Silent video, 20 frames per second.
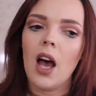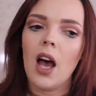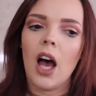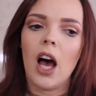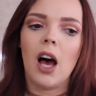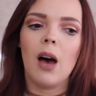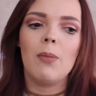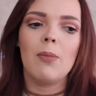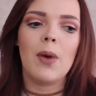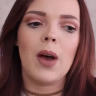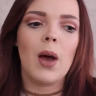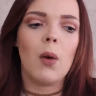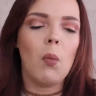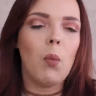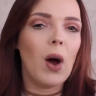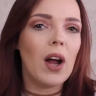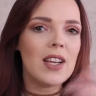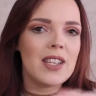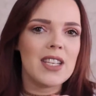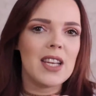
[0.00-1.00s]
Um,
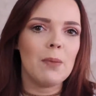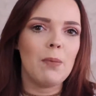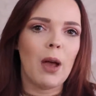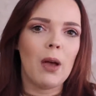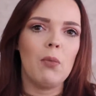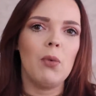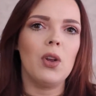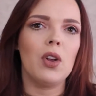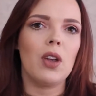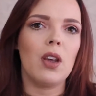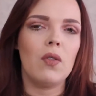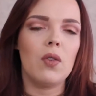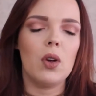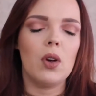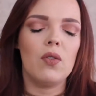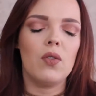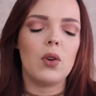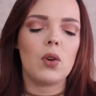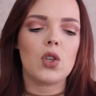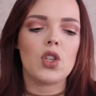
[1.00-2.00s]
one tip I will give
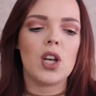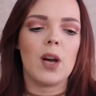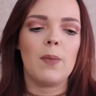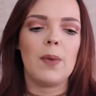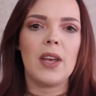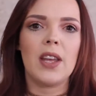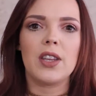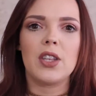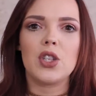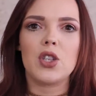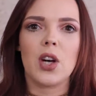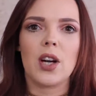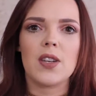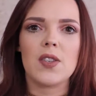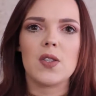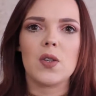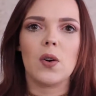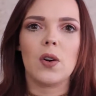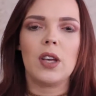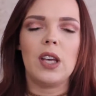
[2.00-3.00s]
you if you're shopping at the
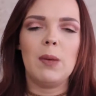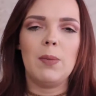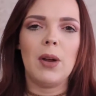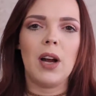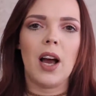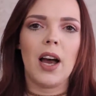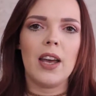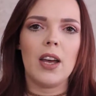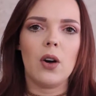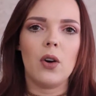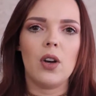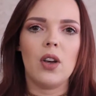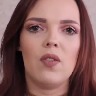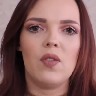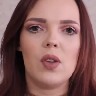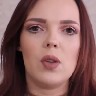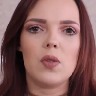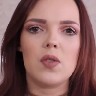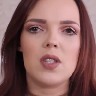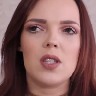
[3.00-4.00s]
drugstore: keep an eye out
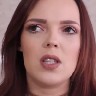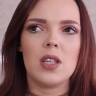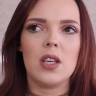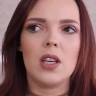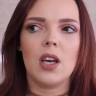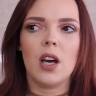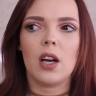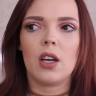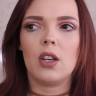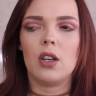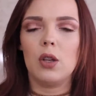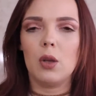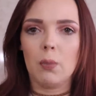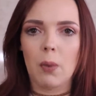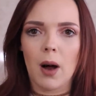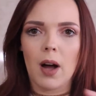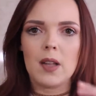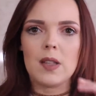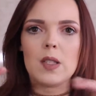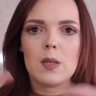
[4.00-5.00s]
if you see
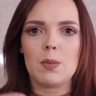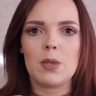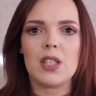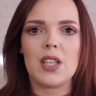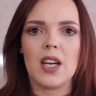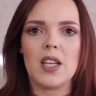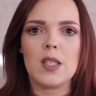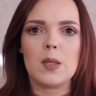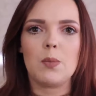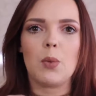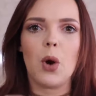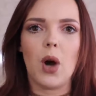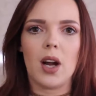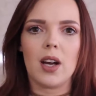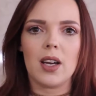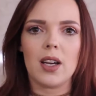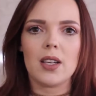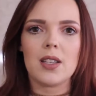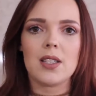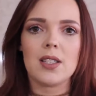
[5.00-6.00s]
coupons besides
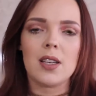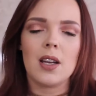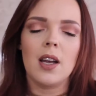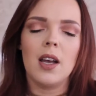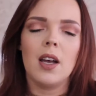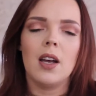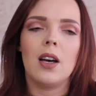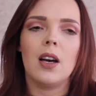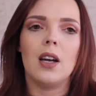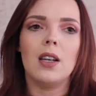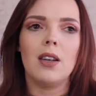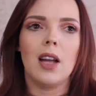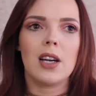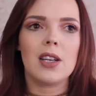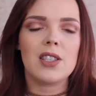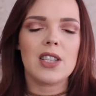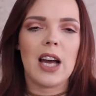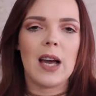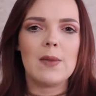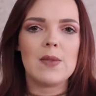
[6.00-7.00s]
products. A lot
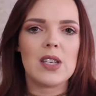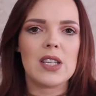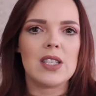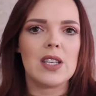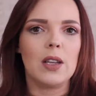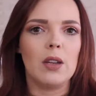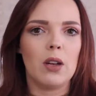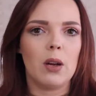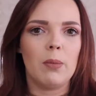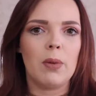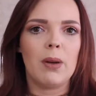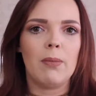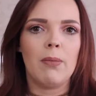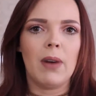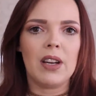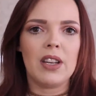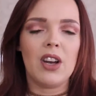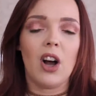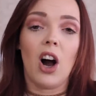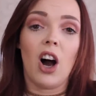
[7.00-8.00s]
of times it's a little bit of
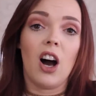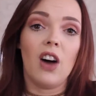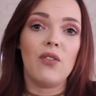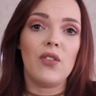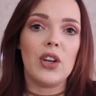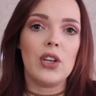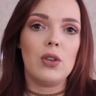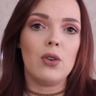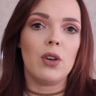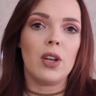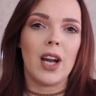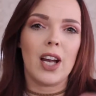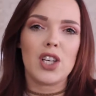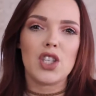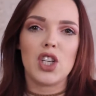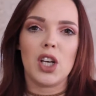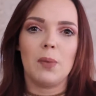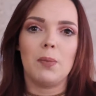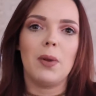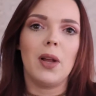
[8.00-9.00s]
money off and you can
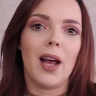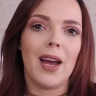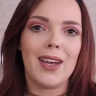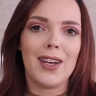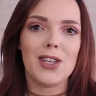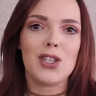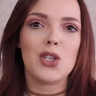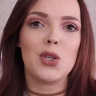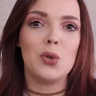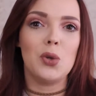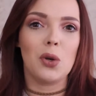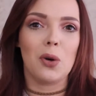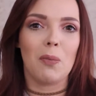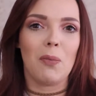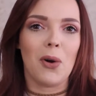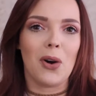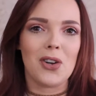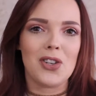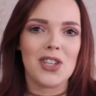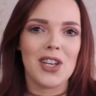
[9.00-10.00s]
actually apply it to your
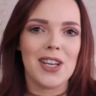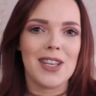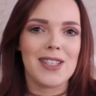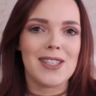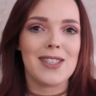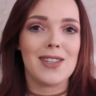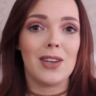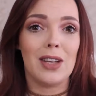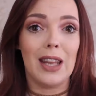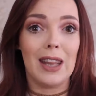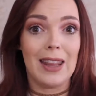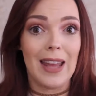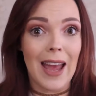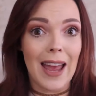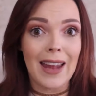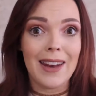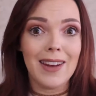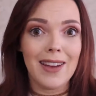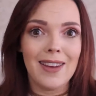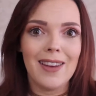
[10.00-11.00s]
purchase
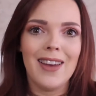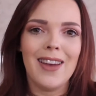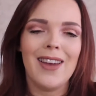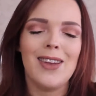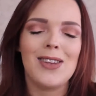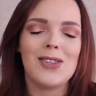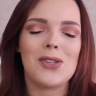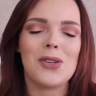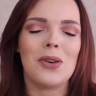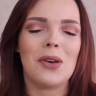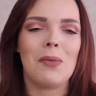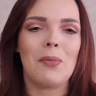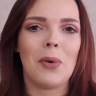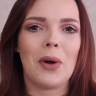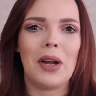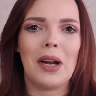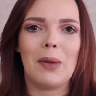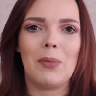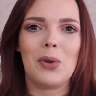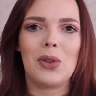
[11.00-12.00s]
then. So you can
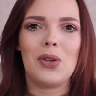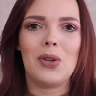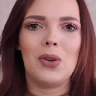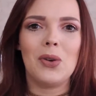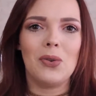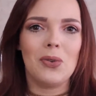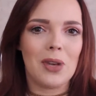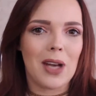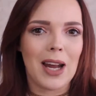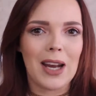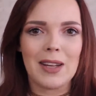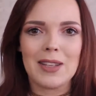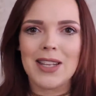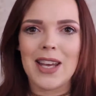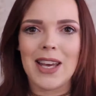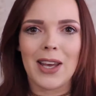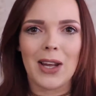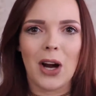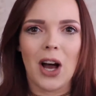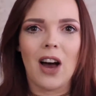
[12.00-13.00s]
bring it up with you, kind of
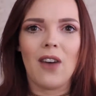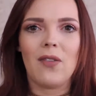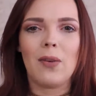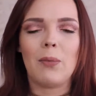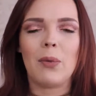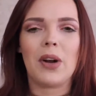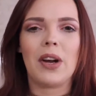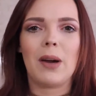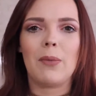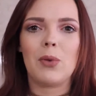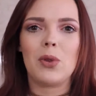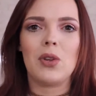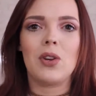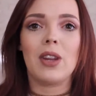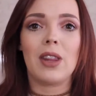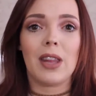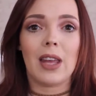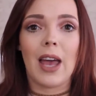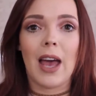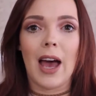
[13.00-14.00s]
take it off and bring it up with you
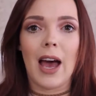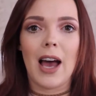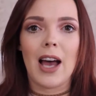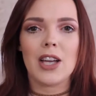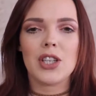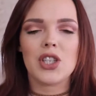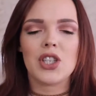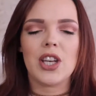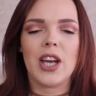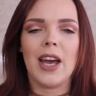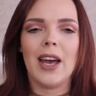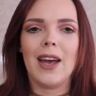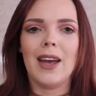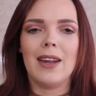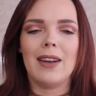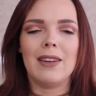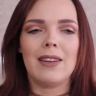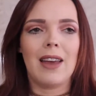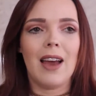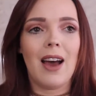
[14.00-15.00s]
to the cash.
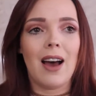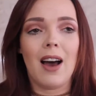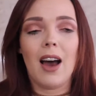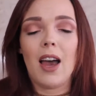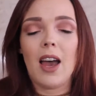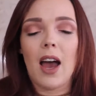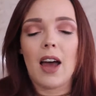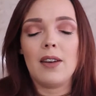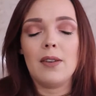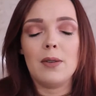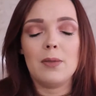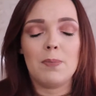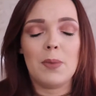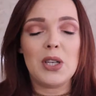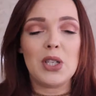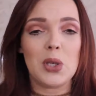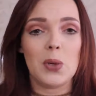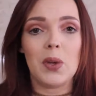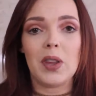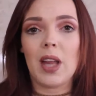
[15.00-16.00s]
And yeah, I hadn't
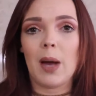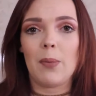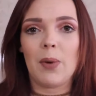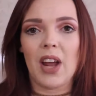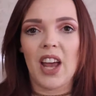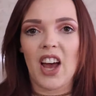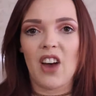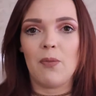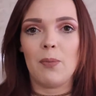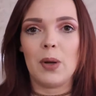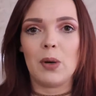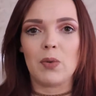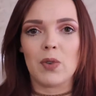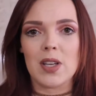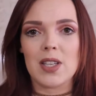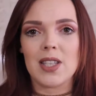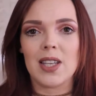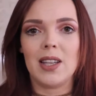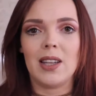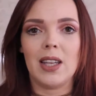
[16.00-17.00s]
been doing that, but I have been
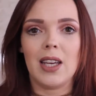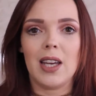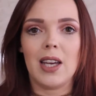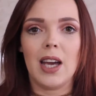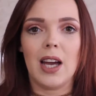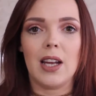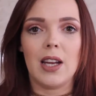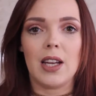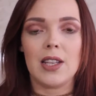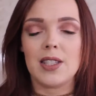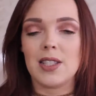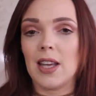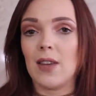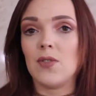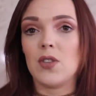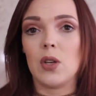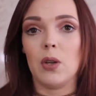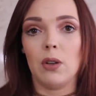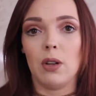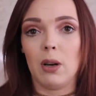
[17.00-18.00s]
recently and it
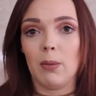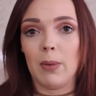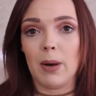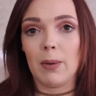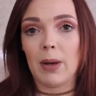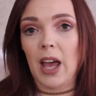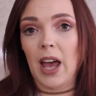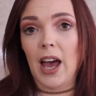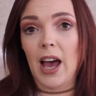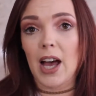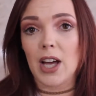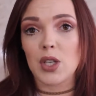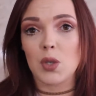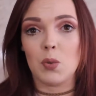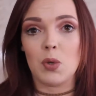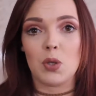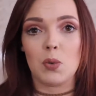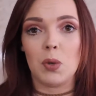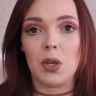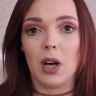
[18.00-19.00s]
saves you a little bit of cash,
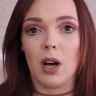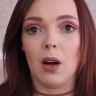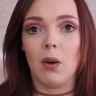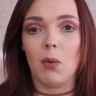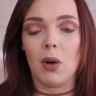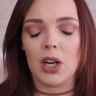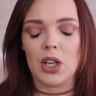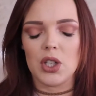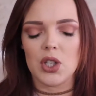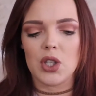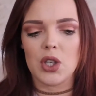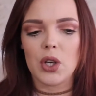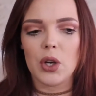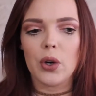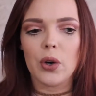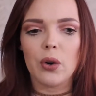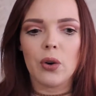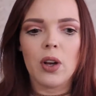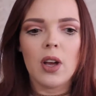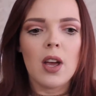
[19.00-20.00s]
which we all want to
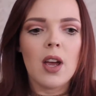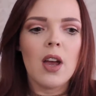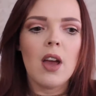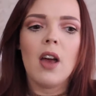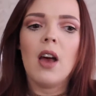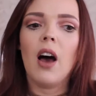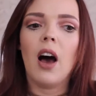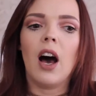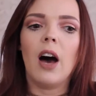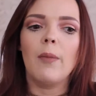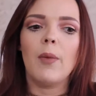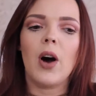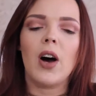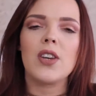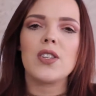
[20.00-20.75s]
do. Um,